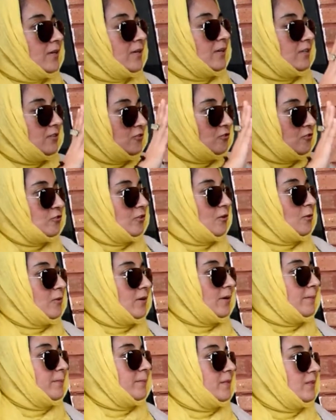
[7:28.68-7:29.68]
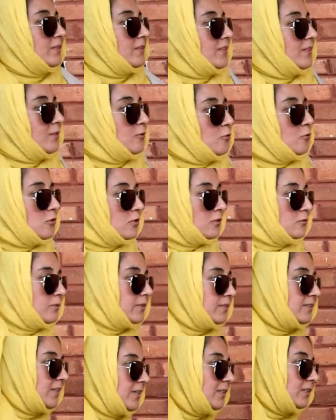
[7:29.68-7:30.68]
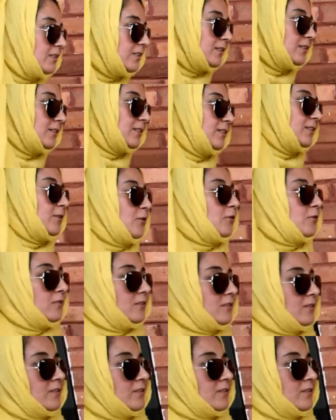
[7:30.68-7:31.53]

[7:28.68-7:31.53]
So it showed up in the Google results?